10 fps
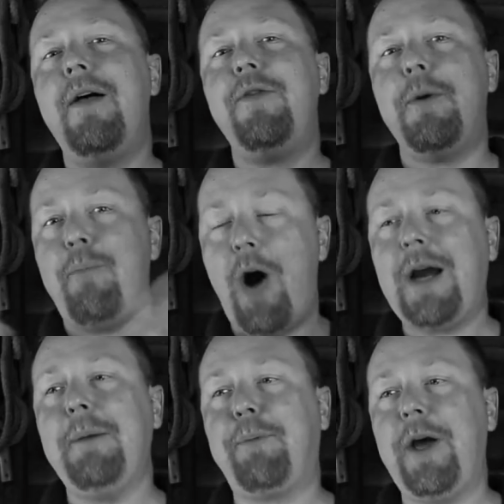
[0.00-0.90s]
The
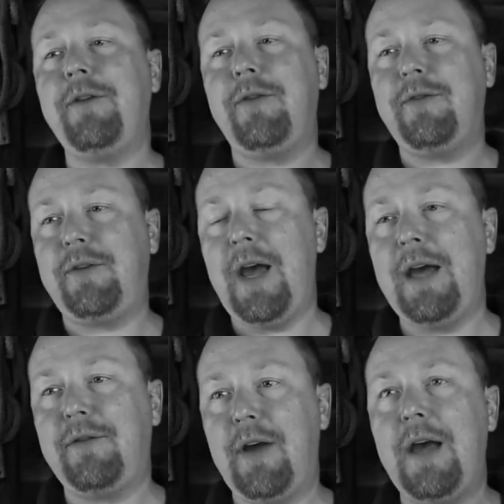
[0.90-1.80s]
marketplace
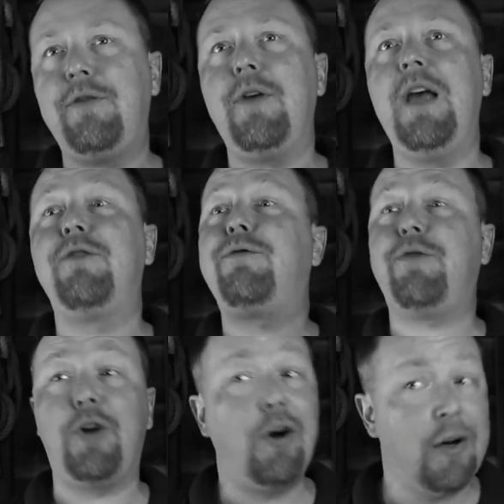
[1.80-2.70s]
is
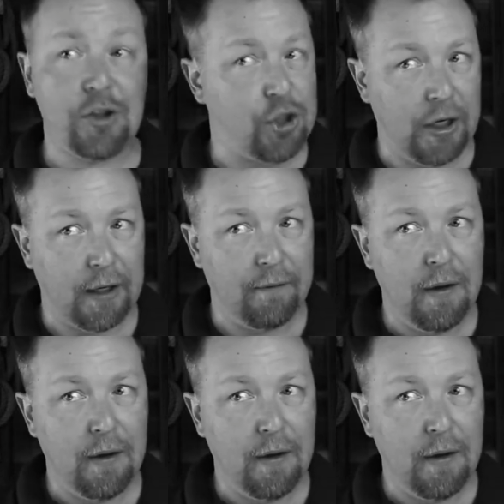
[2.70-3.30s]
flourishing.